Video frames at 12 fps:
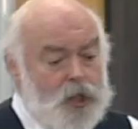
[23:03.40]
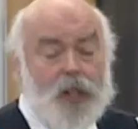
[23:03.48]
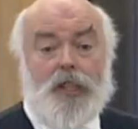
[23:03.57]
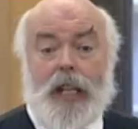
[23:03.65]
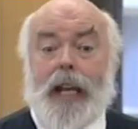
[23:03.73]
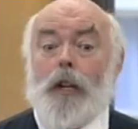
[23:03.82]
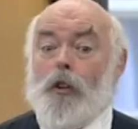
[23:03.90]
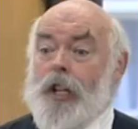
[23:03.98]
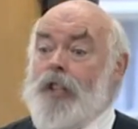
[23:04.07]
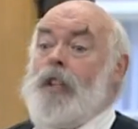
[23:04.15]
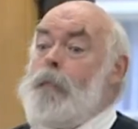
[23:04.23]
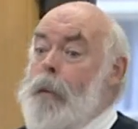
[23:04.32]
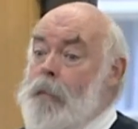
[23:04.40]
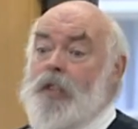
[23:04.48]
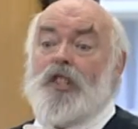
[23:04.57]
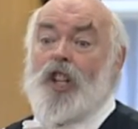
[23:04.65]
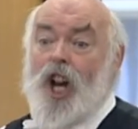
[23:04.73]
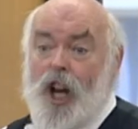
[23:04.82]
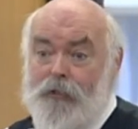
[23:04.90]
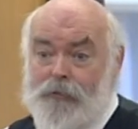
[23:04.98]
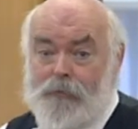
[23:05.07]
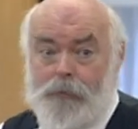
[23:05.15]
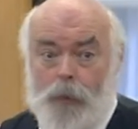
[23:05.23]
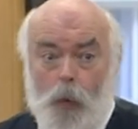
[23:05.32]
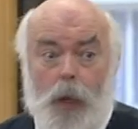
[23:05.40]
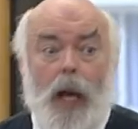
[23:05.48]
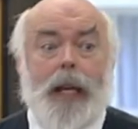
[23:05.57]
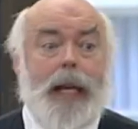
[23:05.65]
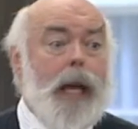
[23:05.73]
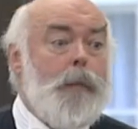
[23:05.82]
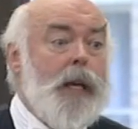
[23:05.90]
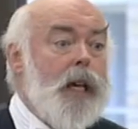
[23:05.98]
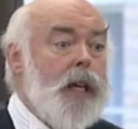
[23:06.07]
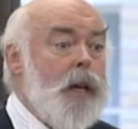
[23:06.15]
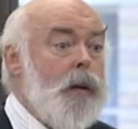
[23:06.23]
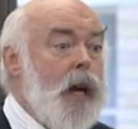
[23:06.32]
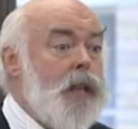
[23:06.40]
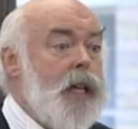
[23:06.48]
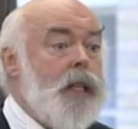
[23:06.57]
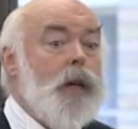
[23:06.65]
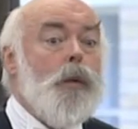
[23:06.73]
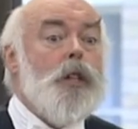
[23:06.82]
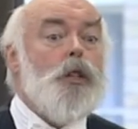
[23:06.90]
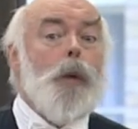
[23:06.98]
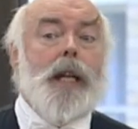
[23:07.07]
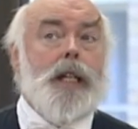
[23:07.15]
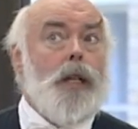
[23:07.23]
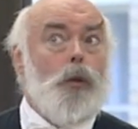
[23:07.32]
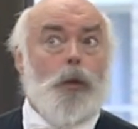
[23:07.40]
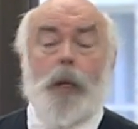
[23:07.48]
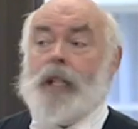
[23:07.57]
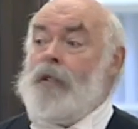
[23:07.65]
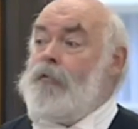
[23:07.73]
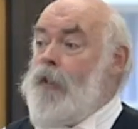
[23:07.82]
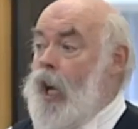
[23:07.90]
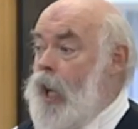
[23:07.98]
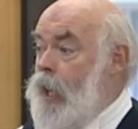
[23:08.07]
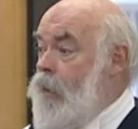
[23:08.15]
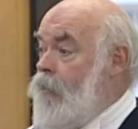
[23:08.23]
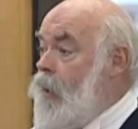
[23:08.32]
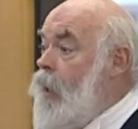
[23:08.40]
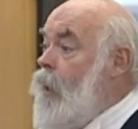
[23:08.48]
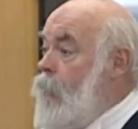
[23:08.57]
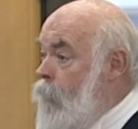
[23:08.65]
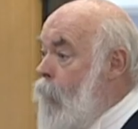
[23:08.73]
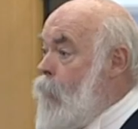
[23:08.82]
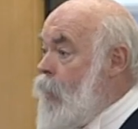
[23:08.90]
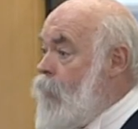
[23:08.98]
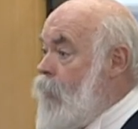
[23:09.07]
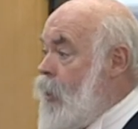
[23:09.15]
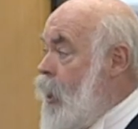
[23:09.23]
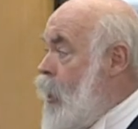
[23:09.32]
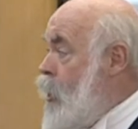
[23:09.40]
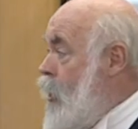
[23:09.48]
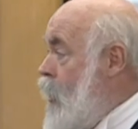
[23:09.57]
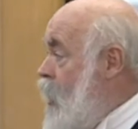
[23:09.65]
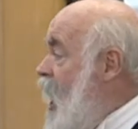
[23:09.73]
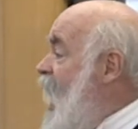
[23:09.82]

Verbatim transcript: just the increase in member staff. When I came here, there, I think there were 20 or 25 members researchers